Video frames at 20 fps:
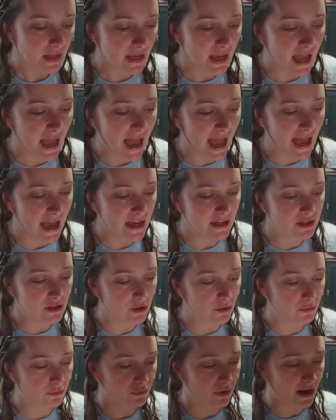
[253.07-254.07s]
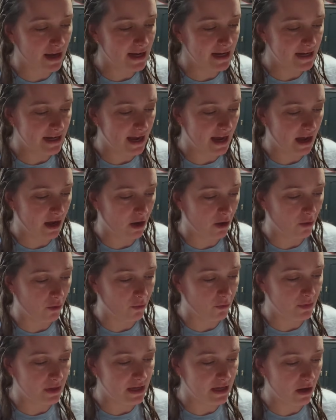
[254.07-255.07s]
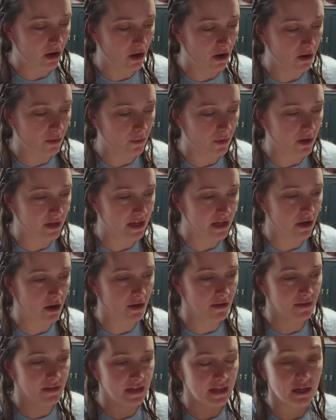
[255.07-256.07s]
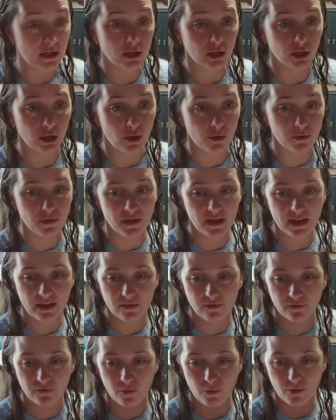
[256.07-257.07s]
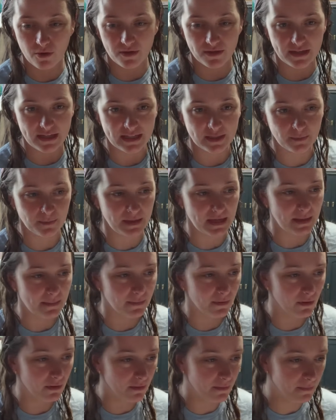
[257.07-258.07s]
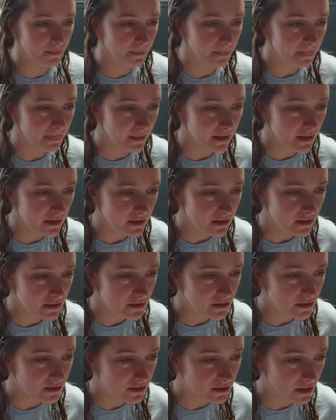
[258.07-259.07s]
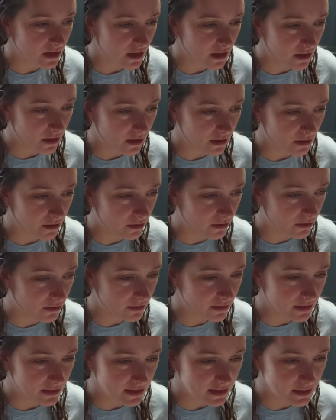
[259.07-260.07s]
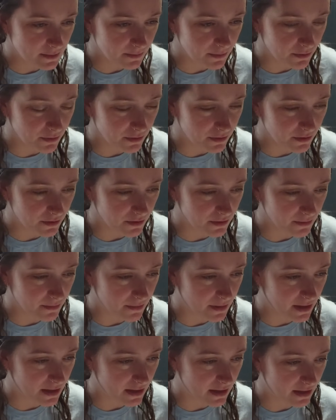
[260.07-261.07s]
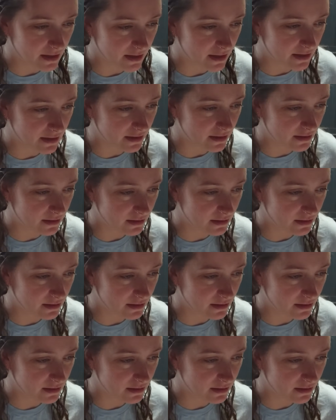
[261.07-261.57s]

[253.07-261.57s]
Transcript: And right now we are working on the clothing for these people. So let's pull my...